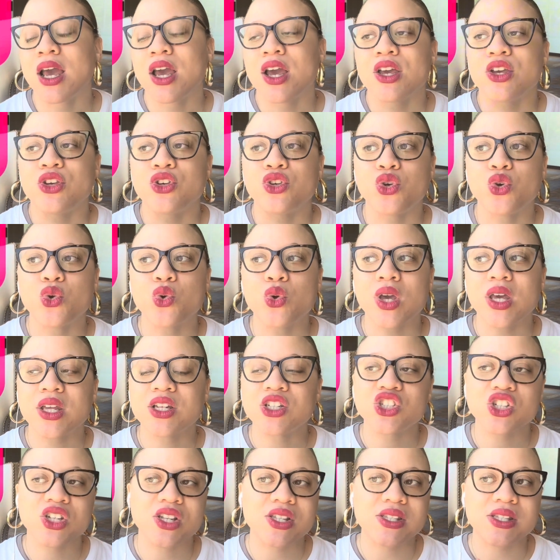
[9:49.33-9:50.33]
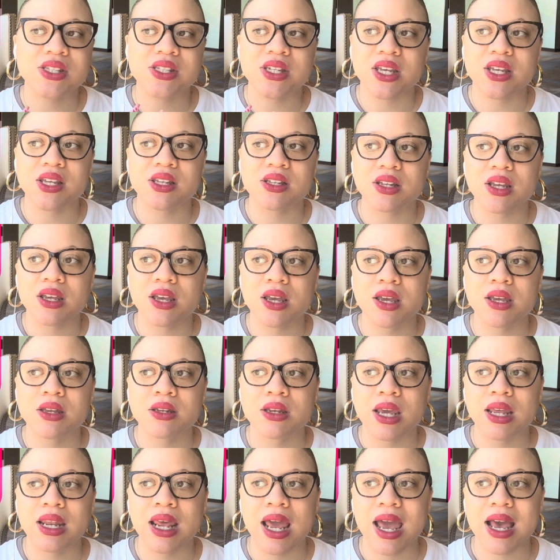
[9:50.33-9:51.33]
You can just,
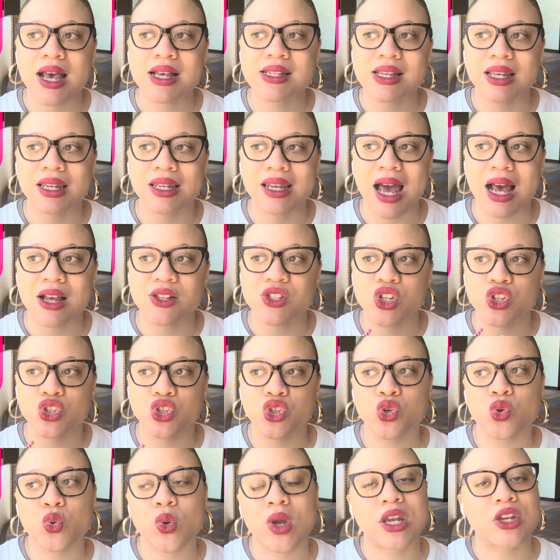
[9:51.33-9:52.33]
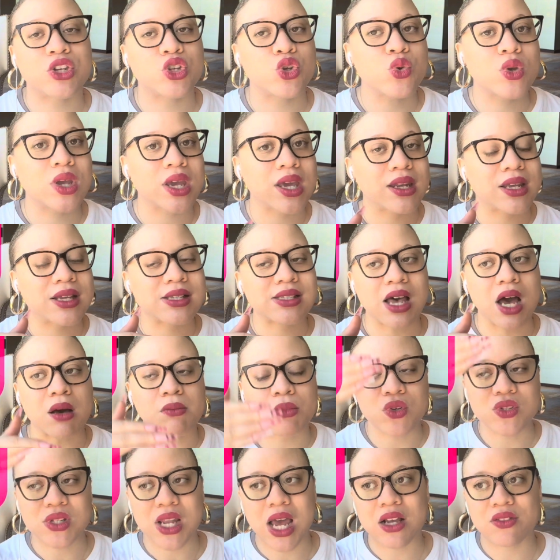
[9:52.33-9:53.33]
it has a lot to do, and it's
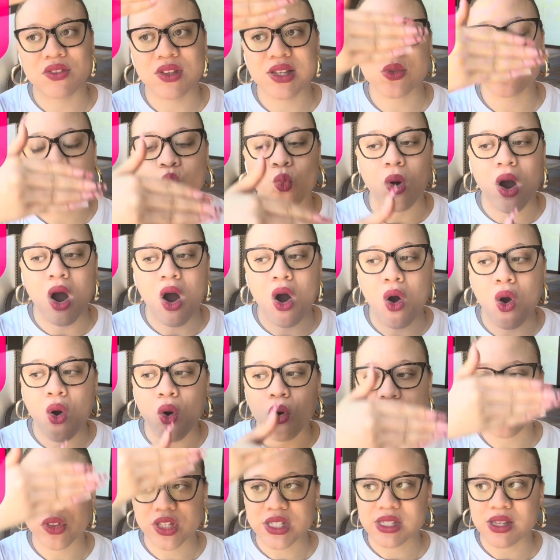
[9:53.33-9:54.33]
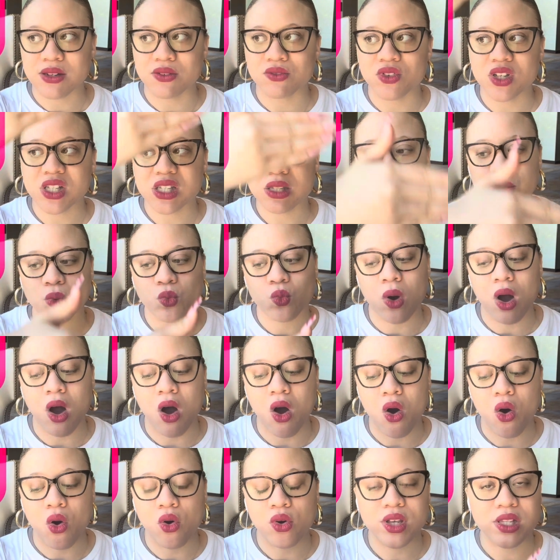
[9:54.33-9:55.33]
almost like this wall, this invisible
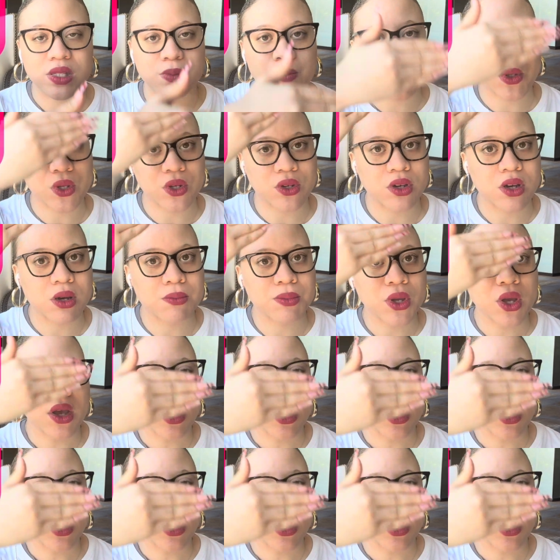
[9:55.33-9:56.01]
wall is put up